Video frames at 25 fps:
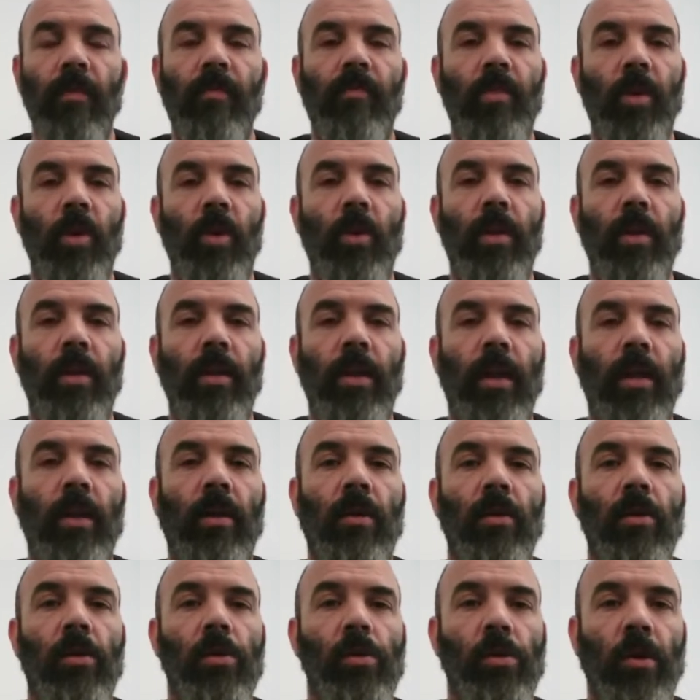You can
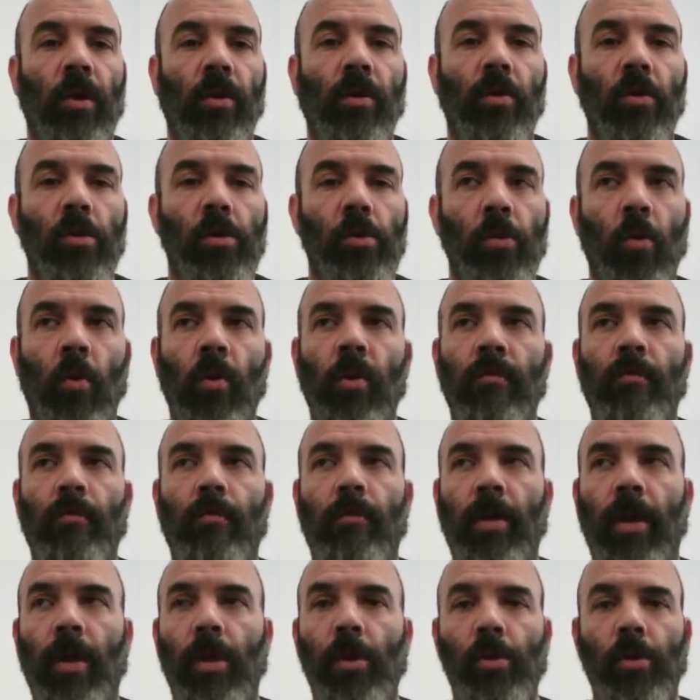then start to sort
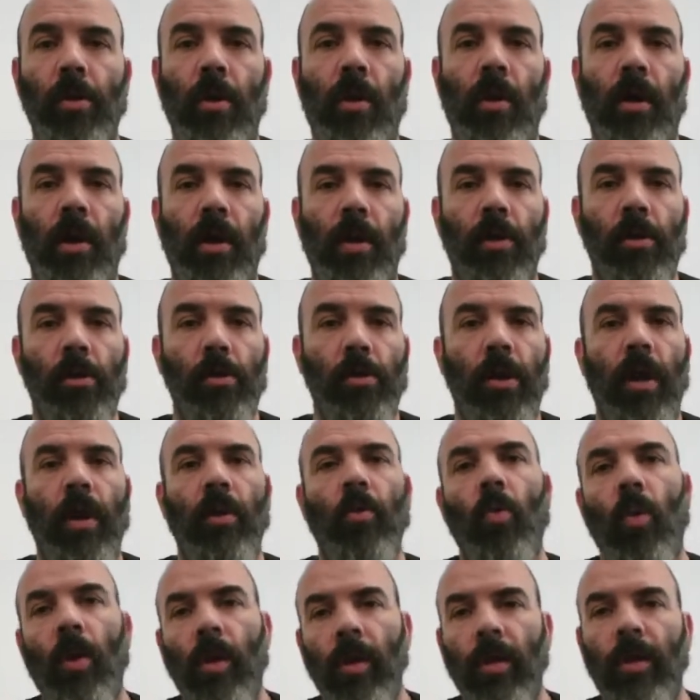based on sky
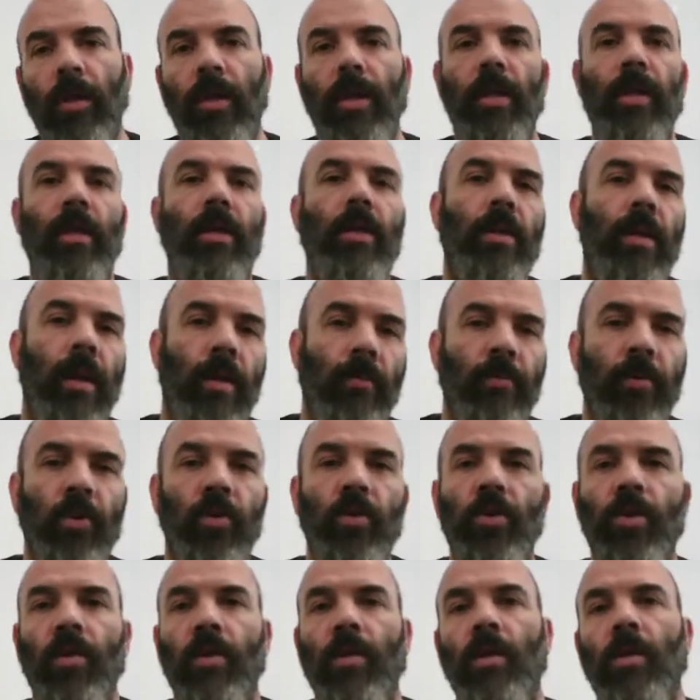quality,
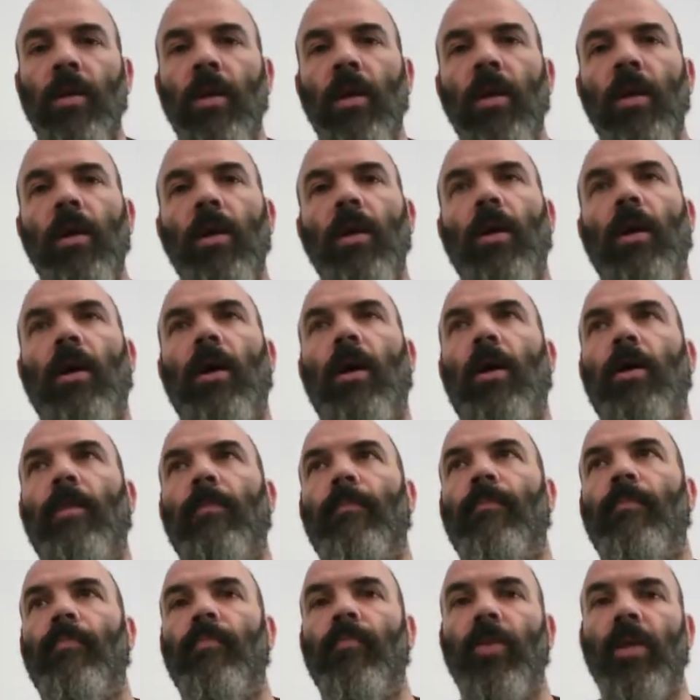temperature,
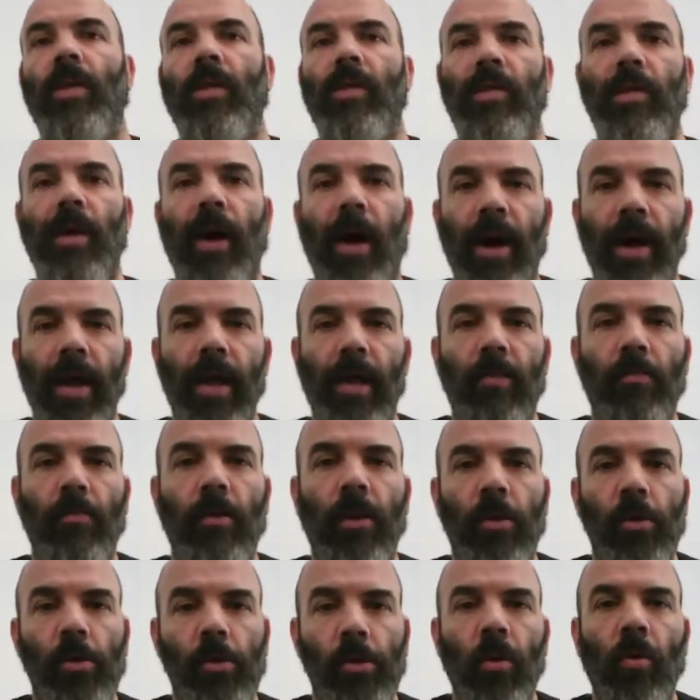time,
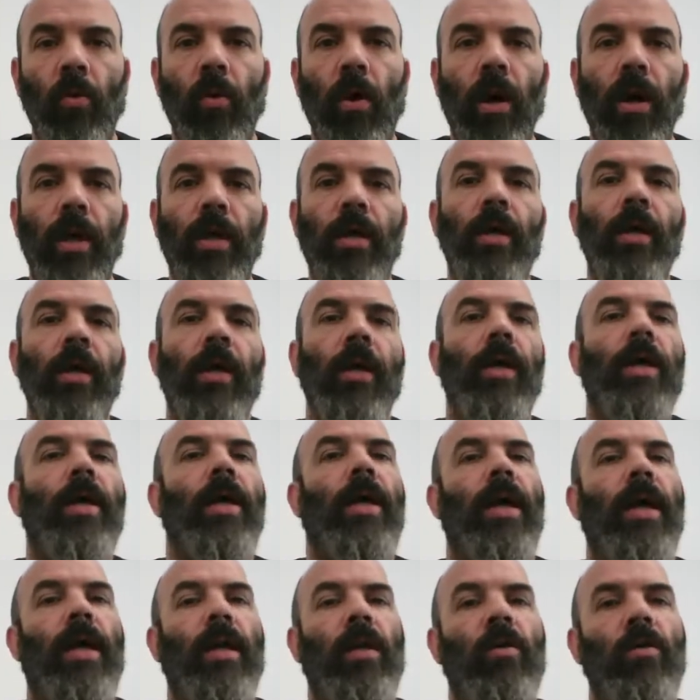and so on,
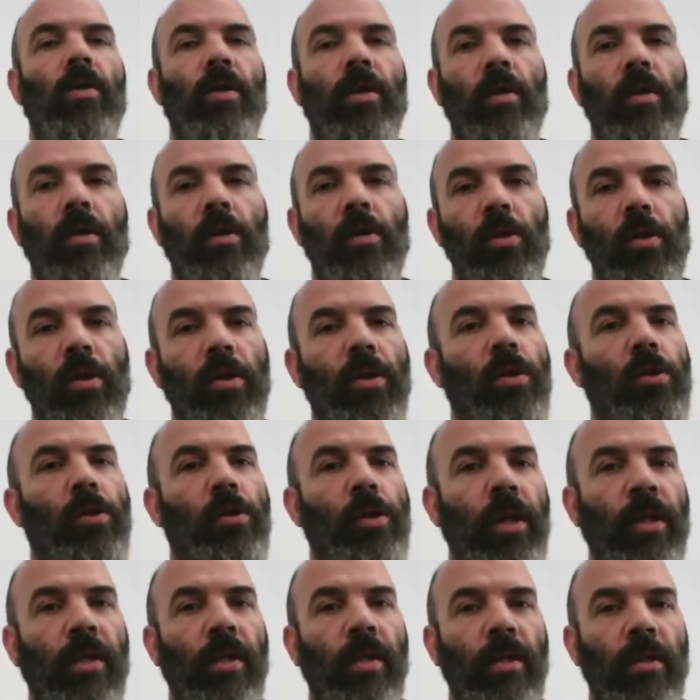and you can see
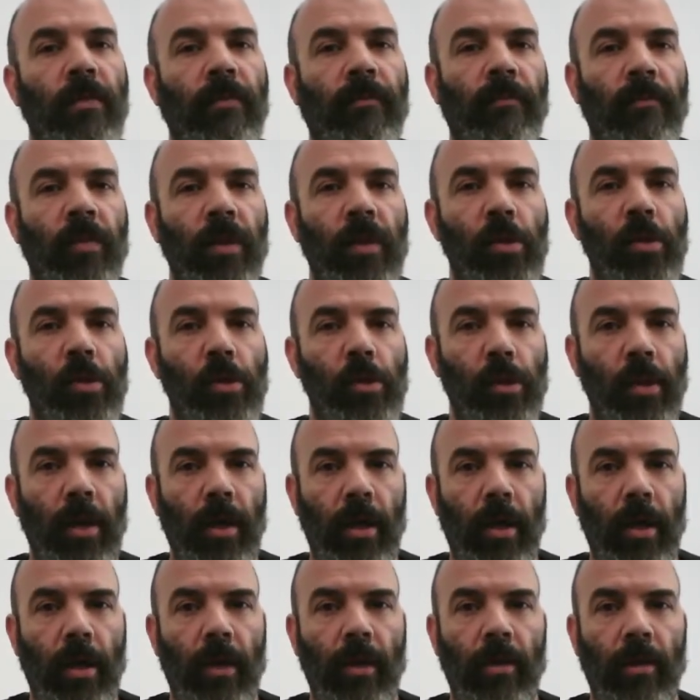the difference
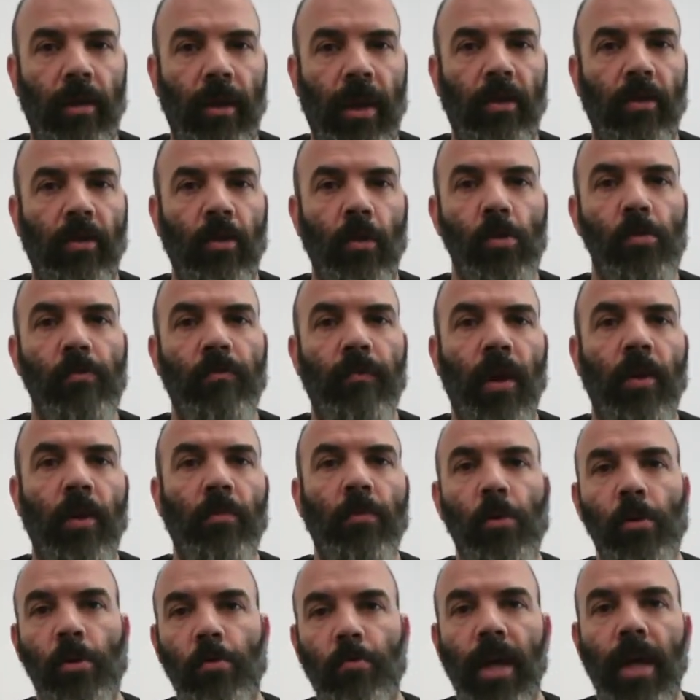that those
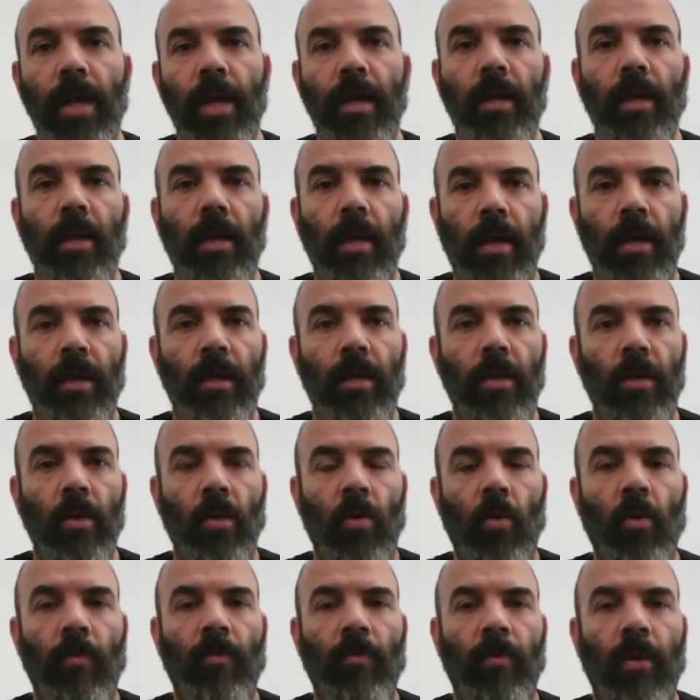variables make in your
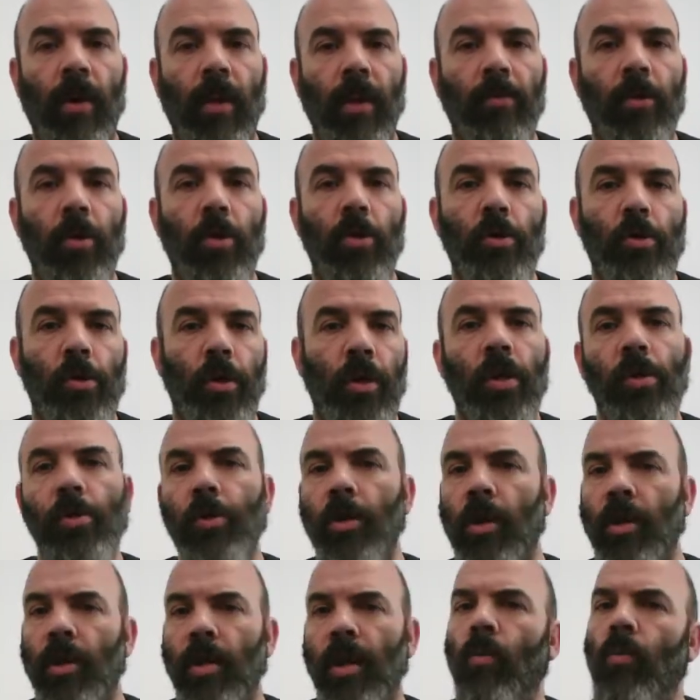overall image. So you can
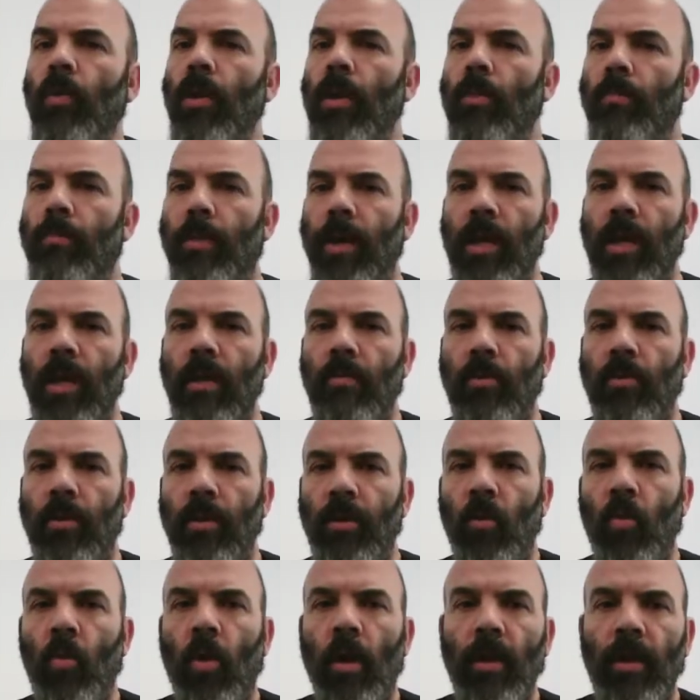start to get really picky about the
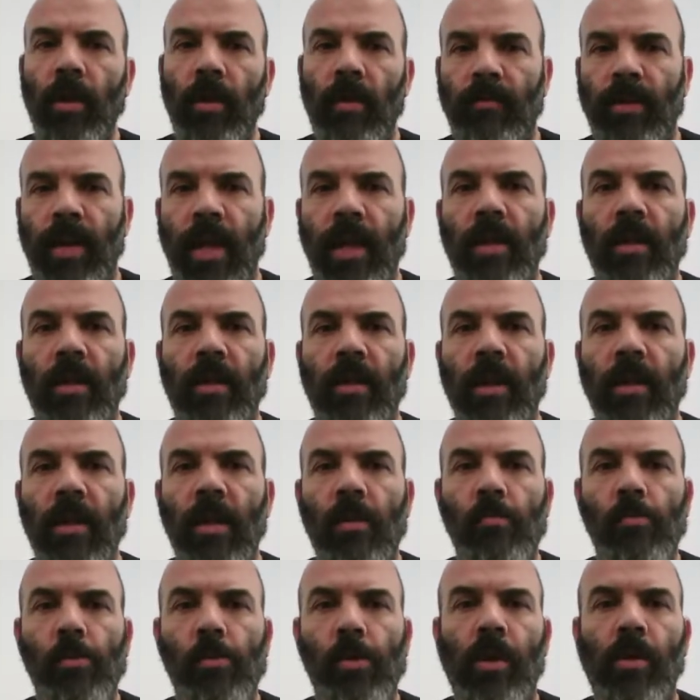quality of data that
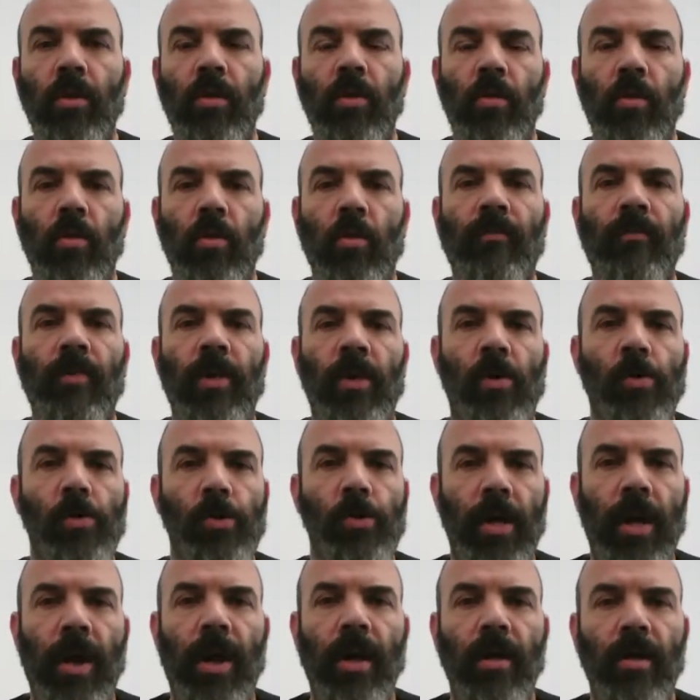comes into your final
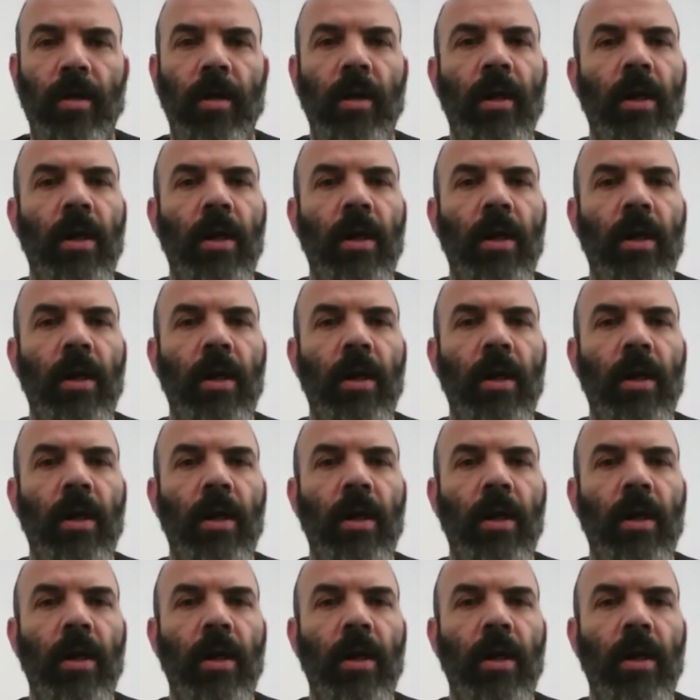stack.